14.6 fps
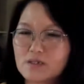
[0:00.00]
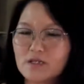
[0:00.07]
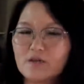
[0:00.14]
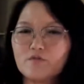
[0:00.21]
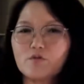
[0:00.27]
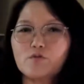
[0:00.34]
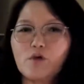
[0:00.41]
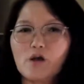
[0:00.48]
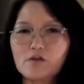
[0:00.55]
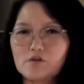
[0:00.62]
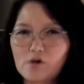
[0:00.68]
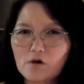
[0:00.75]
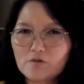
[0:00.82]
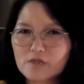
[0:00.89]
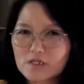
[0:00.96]
If you
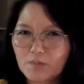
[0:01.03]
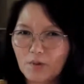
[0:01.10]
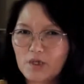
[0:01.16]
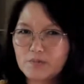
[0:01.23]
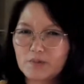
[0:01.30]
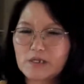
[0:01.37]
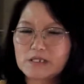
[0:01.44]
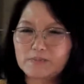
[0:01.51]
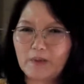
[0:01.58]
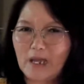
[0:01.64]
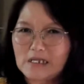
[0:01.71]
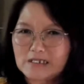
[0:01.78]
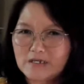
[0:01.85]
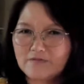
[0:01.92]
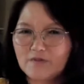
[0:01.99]
know the sports perspective,